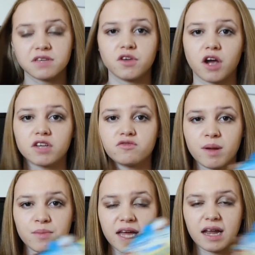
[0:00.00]
If you guys
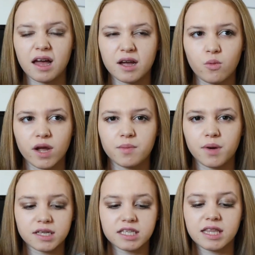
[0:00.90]
remember that like wicker
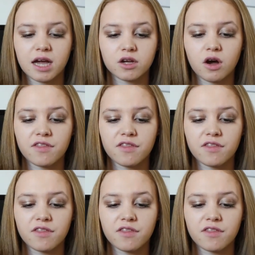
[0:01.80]
basket that I got,